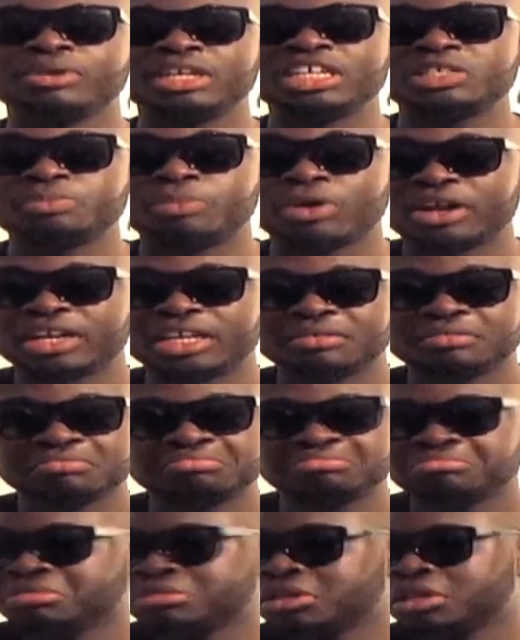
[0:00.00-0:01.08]
release party.
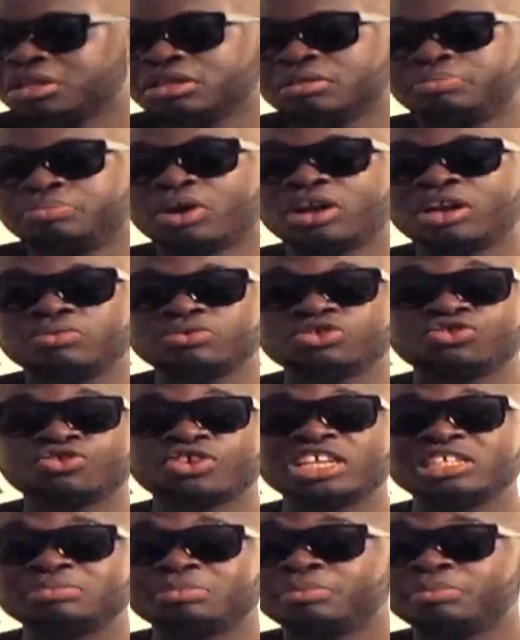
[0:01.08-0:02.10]
The party was crazy,